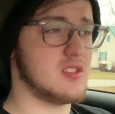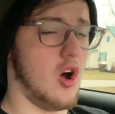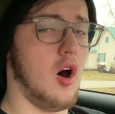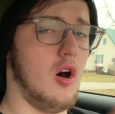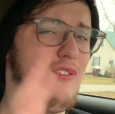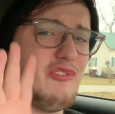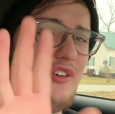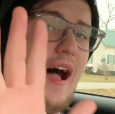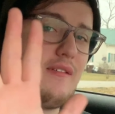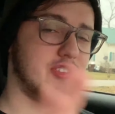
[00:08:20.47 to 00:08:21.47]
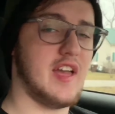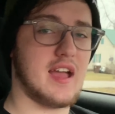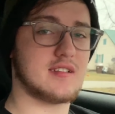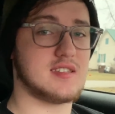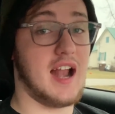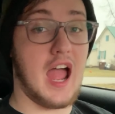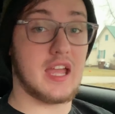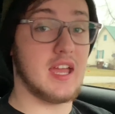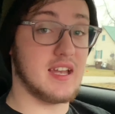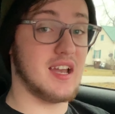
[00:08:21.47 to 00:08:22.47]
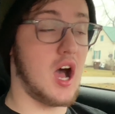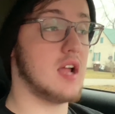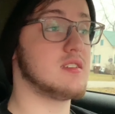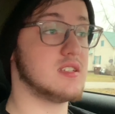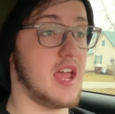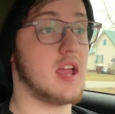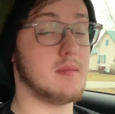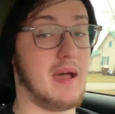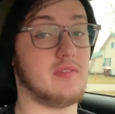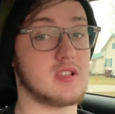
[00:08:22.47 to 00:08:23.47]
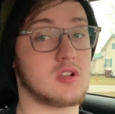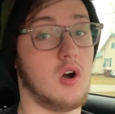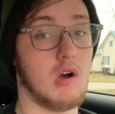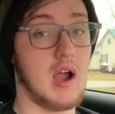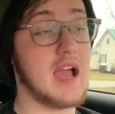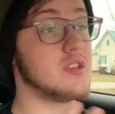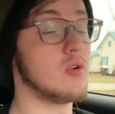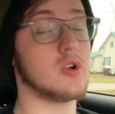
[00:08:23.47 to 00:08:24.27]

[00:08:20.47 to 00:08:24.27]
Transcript: That's all 5 things that I cannot stand about this car.